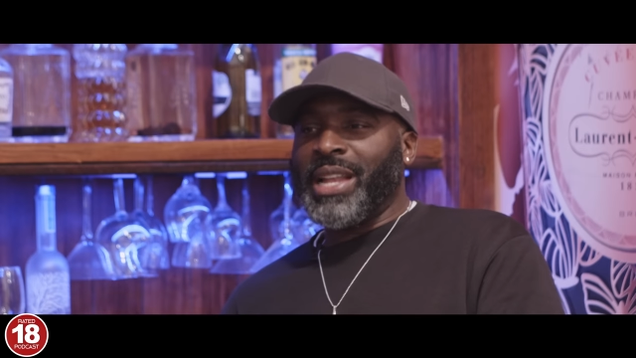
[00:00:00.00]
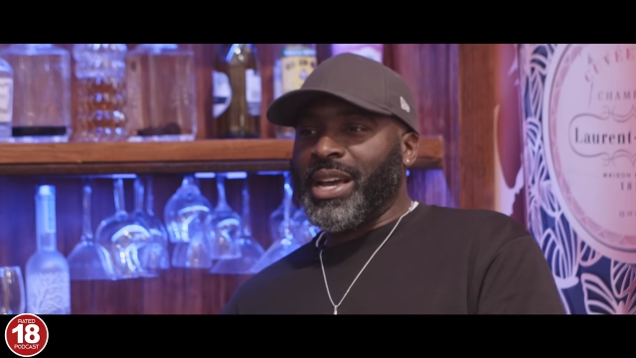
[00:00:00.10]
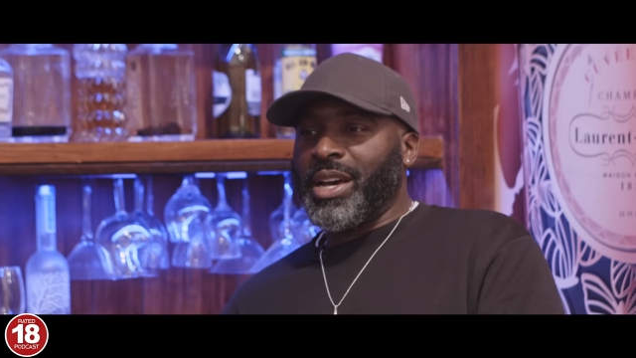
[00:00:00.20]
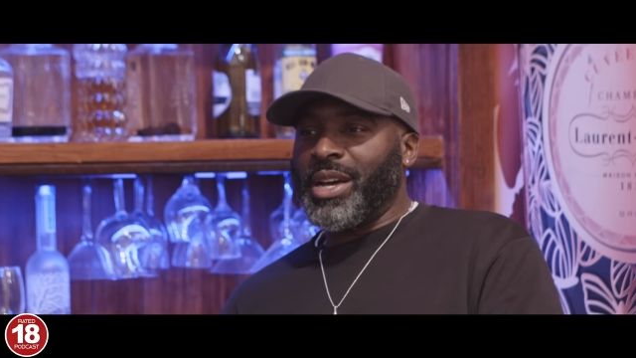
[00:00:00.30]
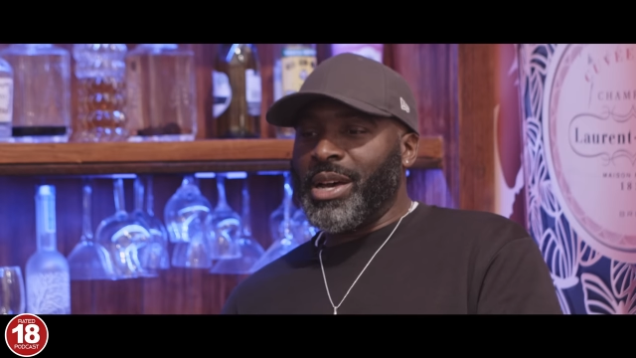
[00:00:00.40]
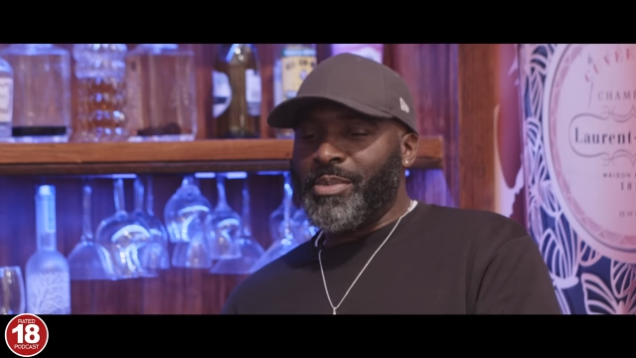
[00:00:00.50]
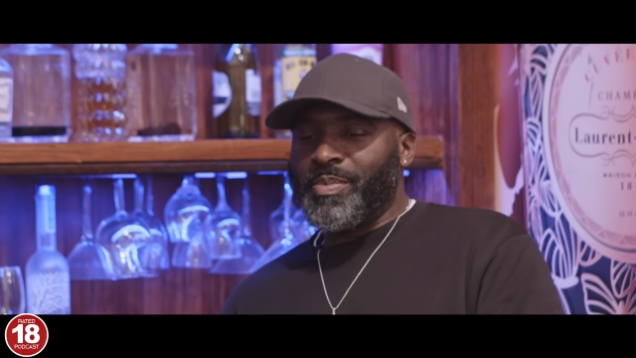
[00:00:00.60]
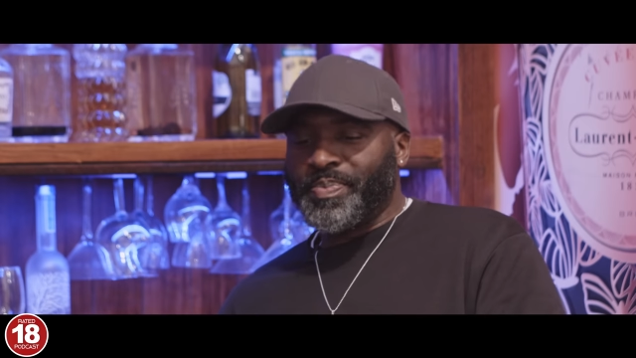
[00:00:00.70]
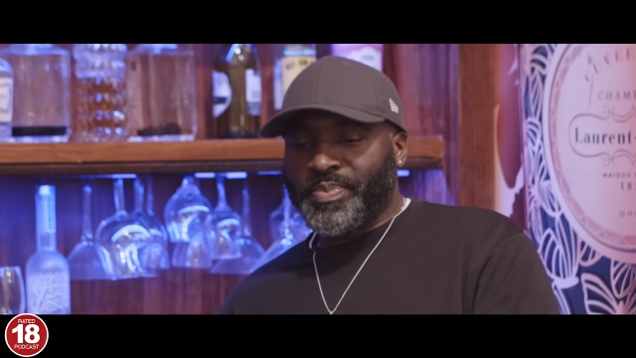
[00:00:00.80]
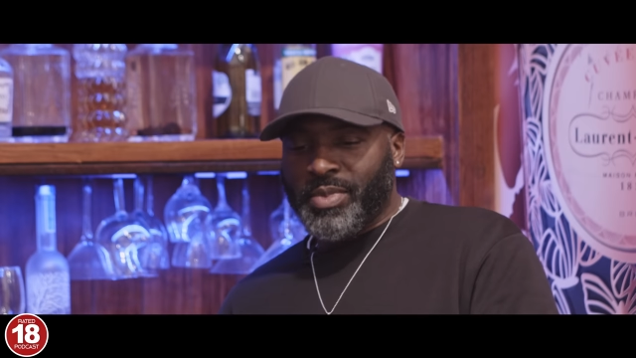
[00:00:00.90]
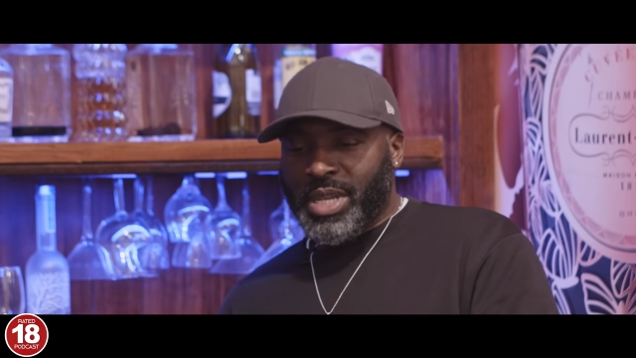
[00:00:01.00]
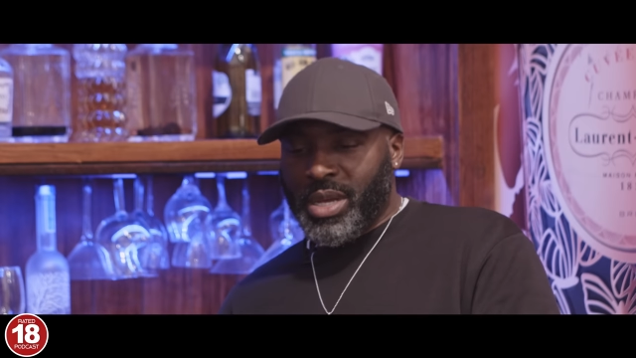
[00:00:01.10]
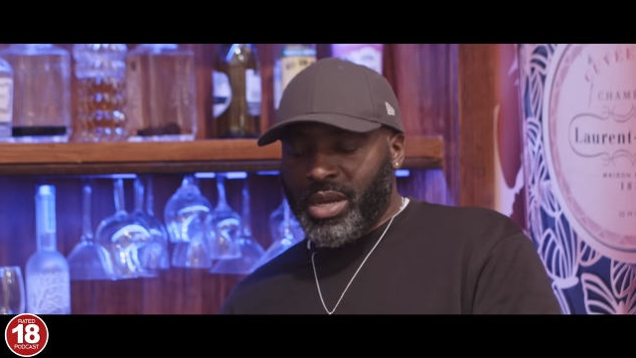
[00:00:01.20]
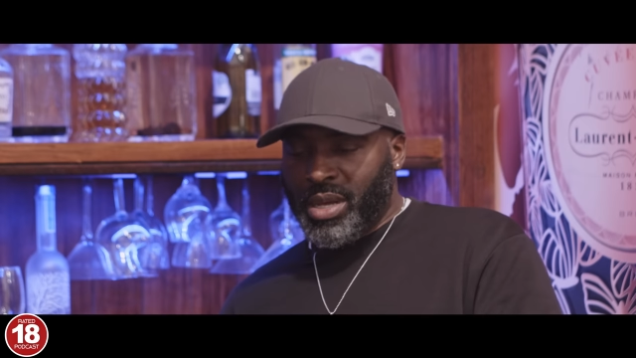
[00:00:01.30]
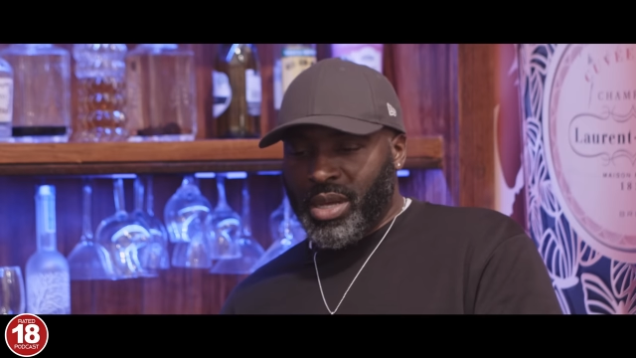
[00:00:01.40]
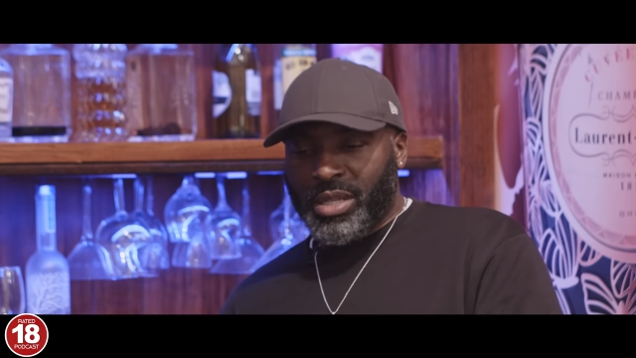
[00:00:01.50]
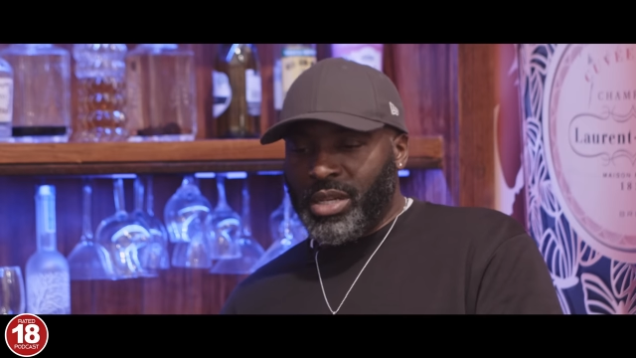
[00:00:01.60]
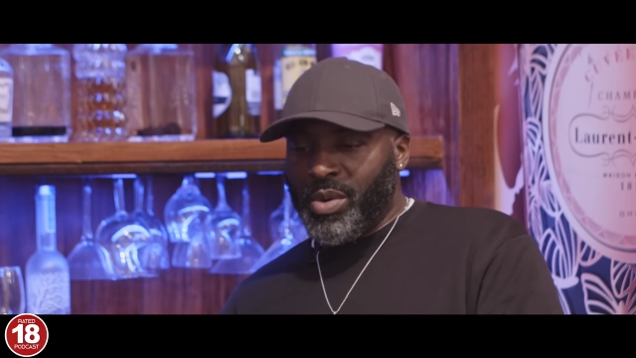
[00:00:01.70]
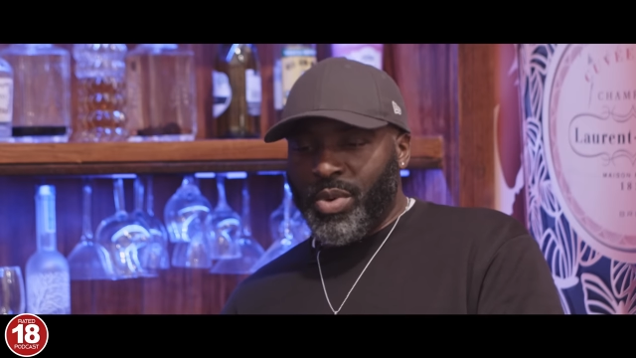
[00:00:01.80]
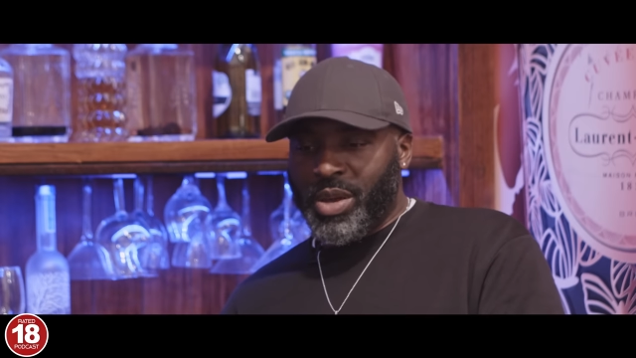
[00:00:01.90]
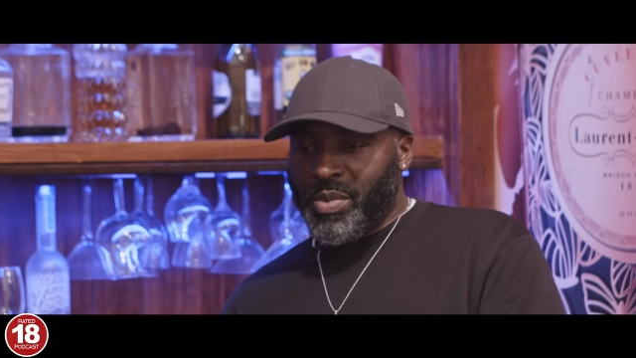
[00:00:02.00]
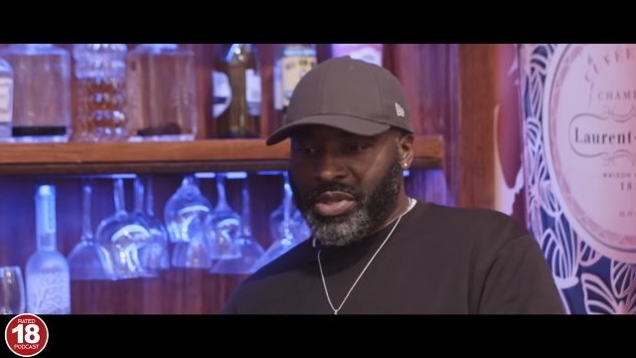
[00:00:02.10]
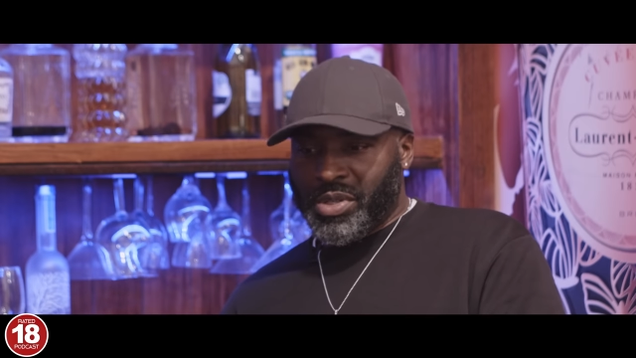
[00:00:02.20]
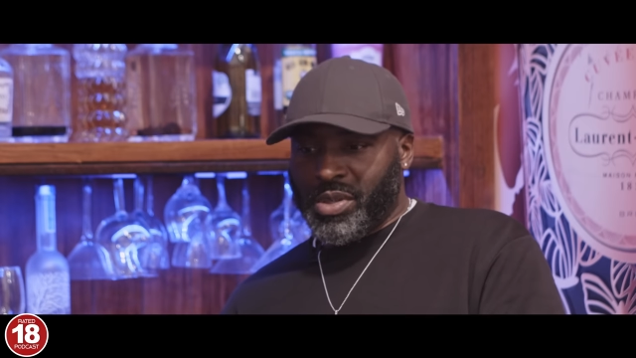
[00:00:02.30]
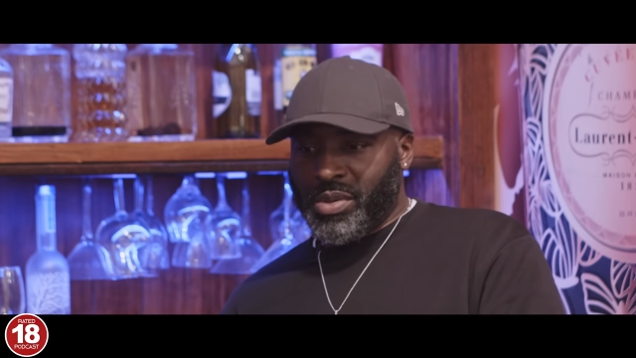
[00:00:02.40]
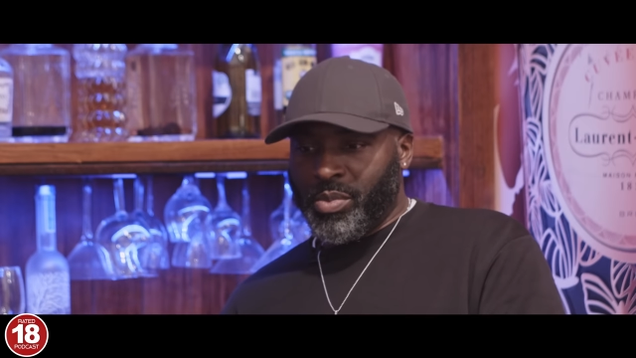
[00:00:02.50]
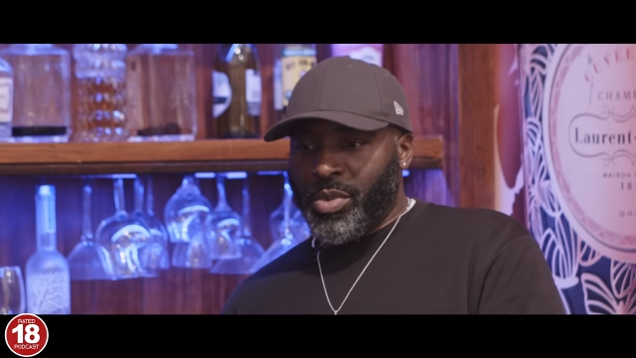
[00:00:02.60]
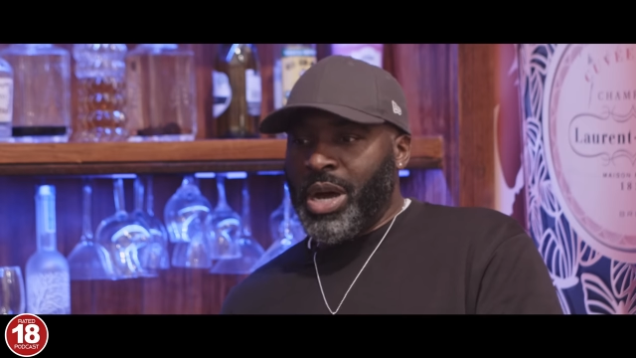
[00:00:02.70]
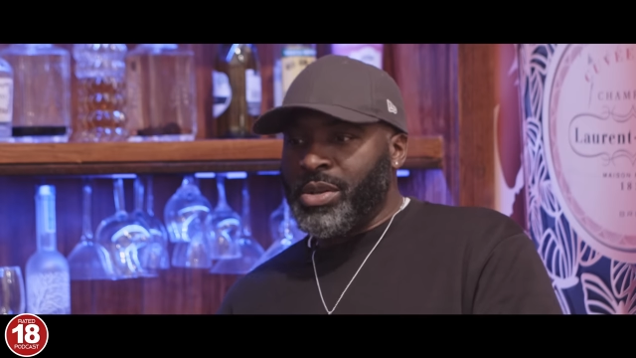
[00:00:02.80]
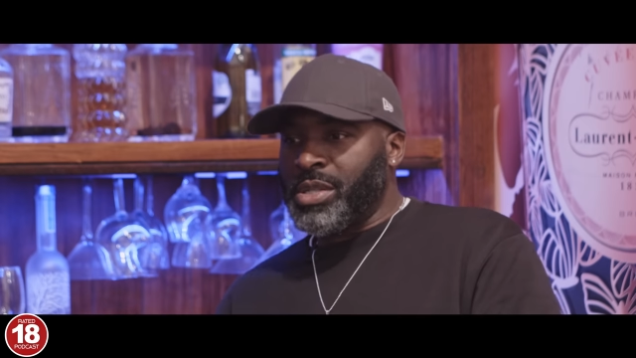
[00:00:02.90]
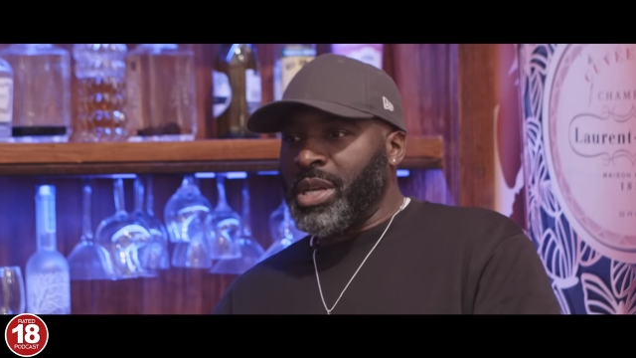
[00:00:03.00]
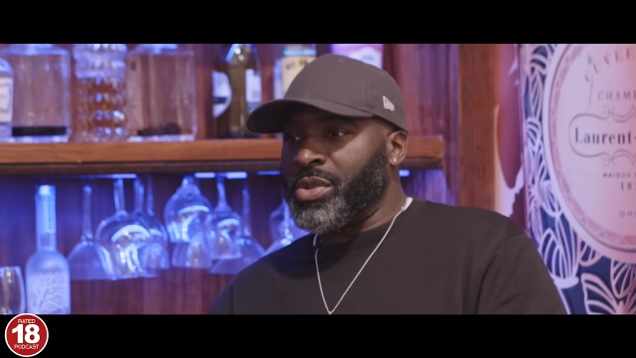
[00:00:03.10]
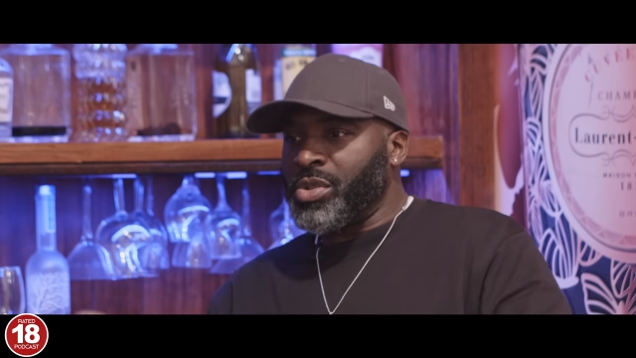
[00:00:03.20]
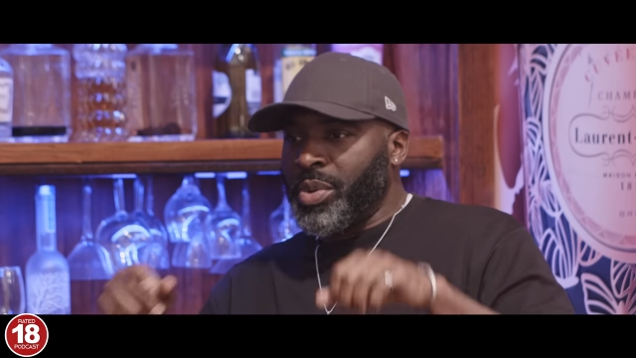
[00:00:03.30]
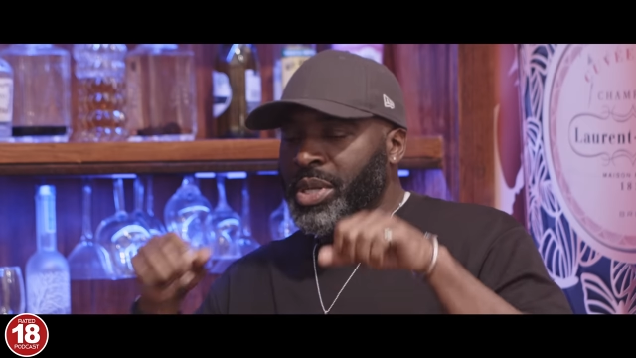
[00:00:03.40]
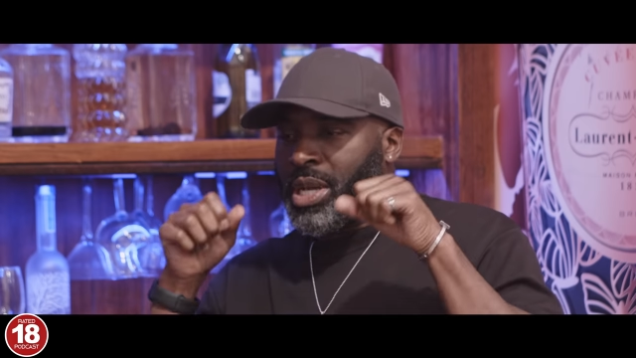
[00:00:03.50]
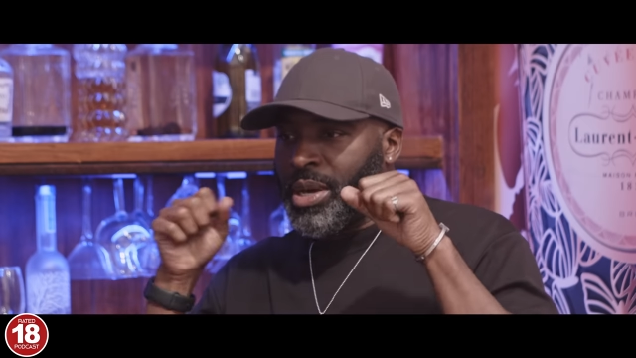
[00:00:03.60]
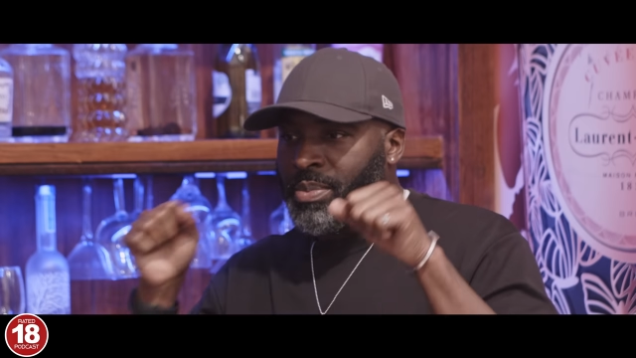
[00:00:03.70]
like a, I don't know what it was. I was doing